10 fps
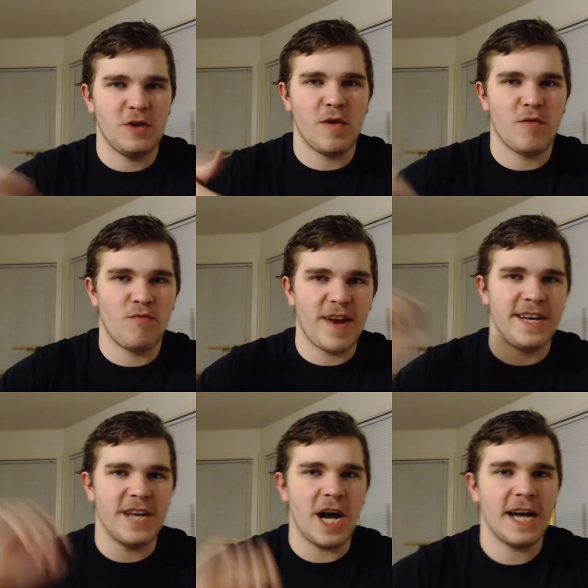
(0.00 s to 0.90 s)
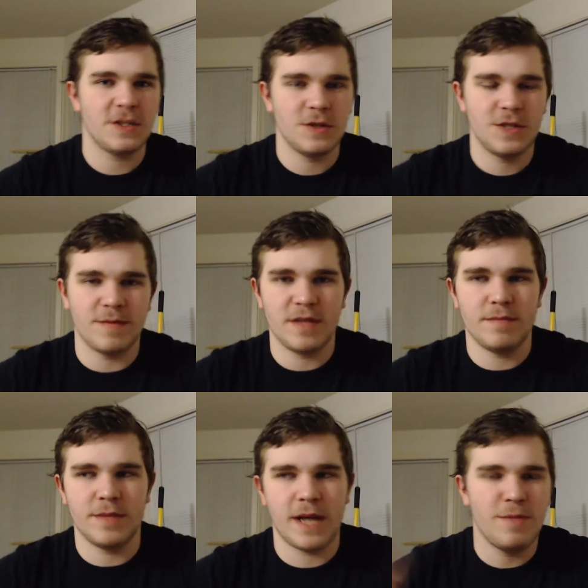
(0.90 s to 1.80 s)
red dot or something.
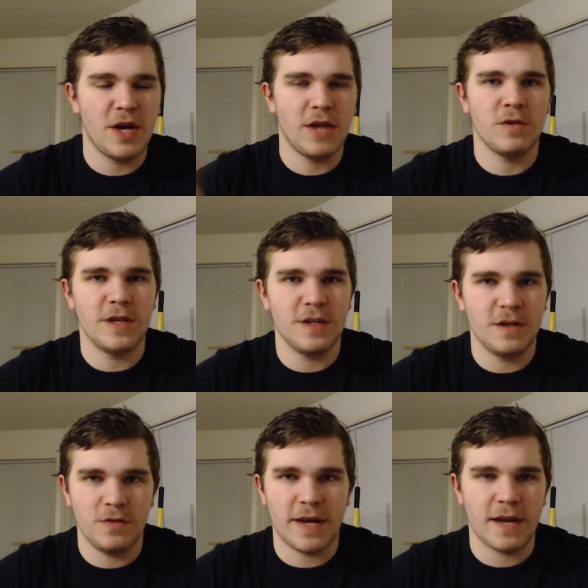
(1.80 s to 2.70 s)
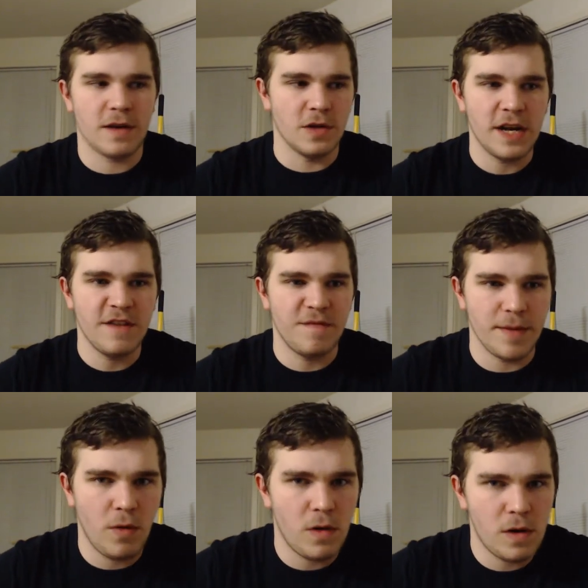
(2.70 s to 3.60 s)
But I'm not looking to do that, and a lot of
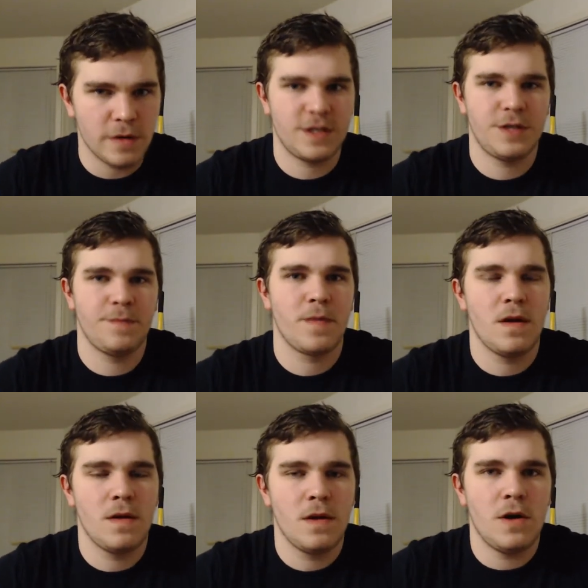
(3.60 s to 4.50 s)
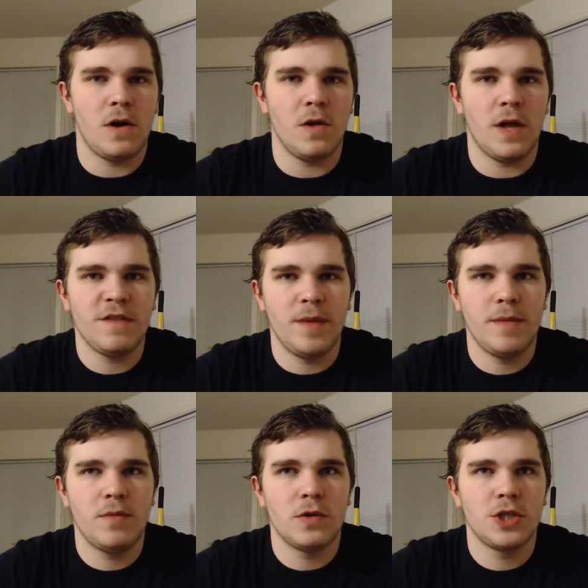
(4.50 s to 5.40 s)
people aren't. A lot of
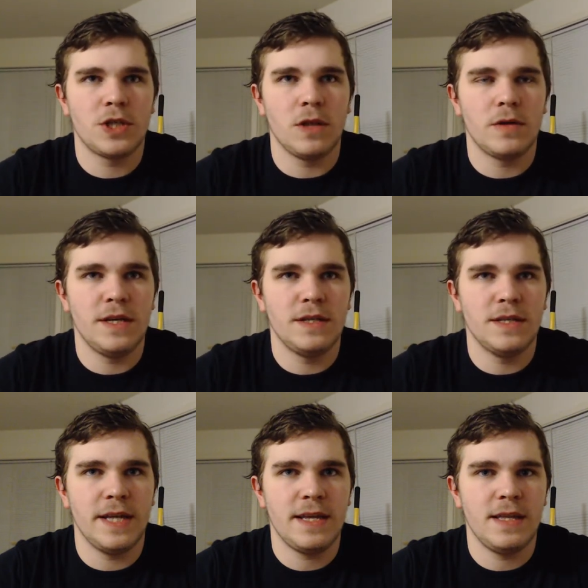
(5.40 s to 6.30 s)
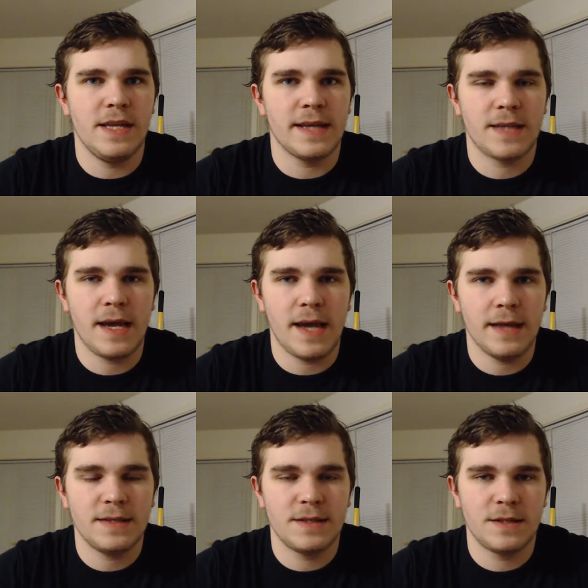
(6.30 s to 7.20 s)
people are just looking to take the
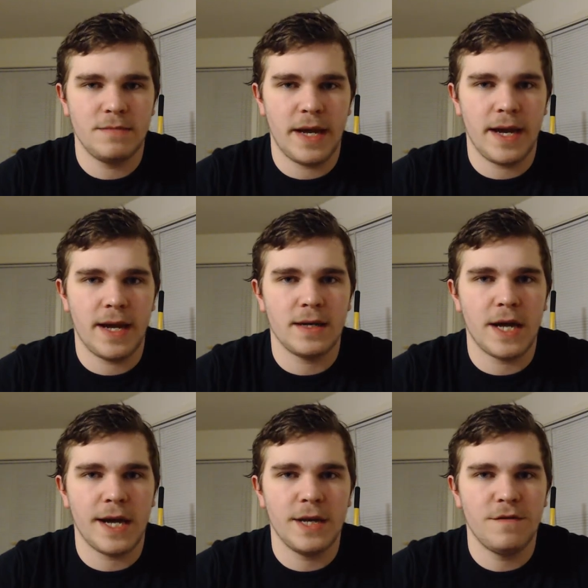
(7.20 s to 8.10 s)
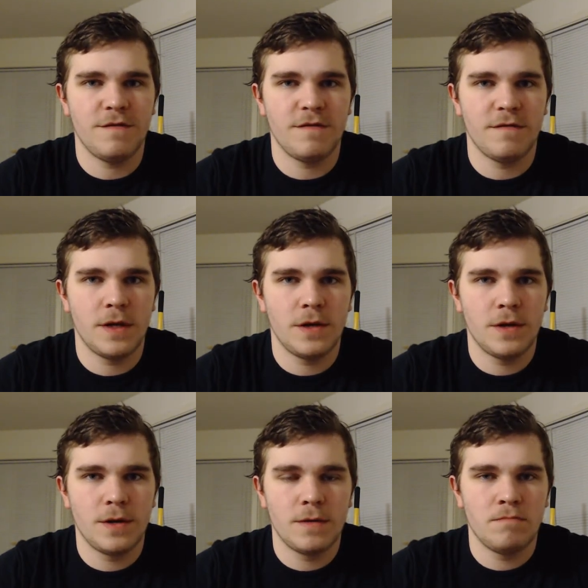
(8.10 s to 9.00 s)
SKS and kind of
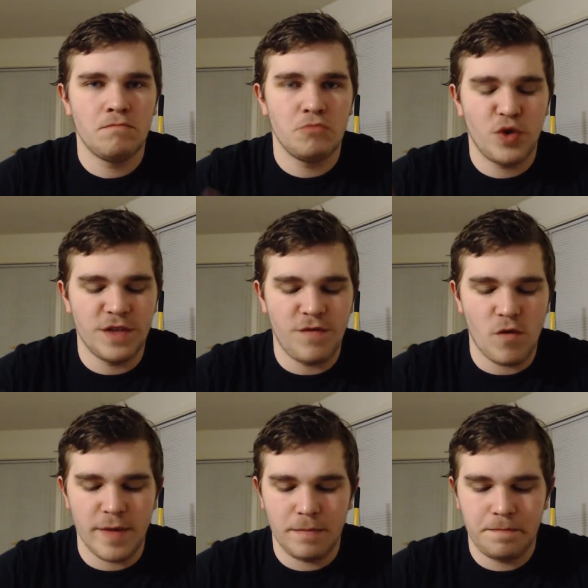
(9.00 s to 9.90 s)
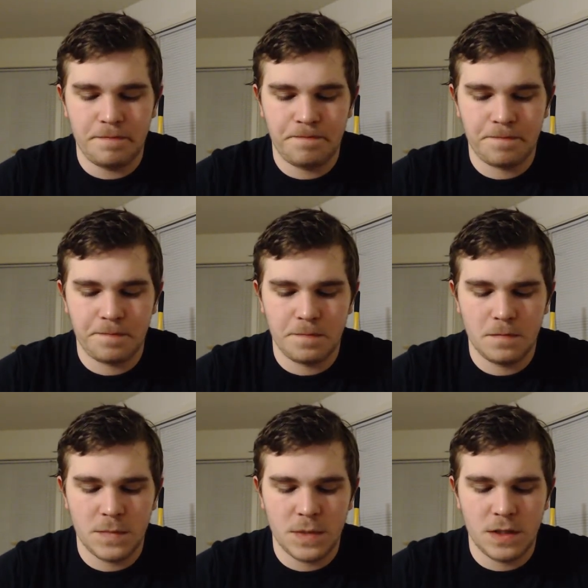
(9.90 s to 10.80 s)
transform it.
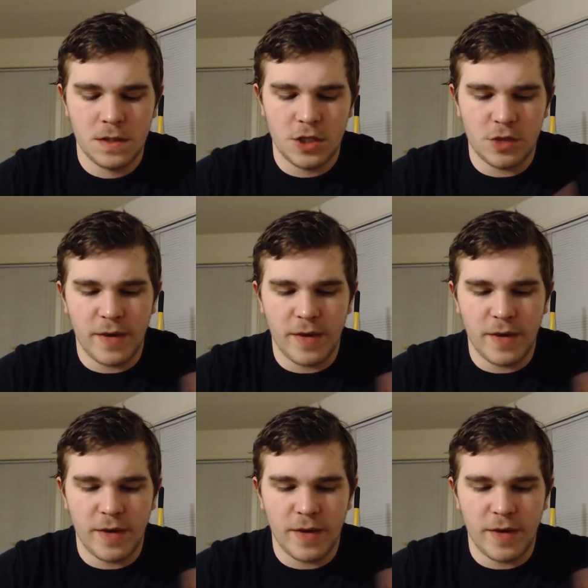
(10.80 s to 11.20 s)
So I